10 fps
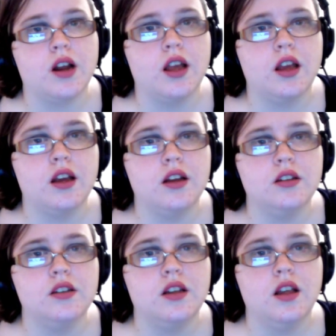
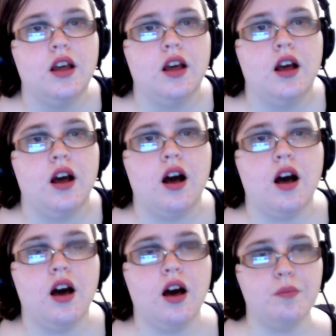And
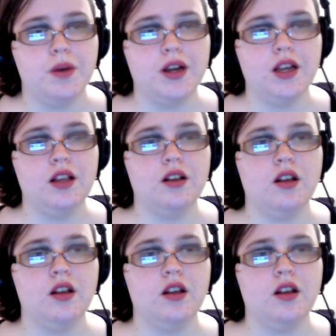my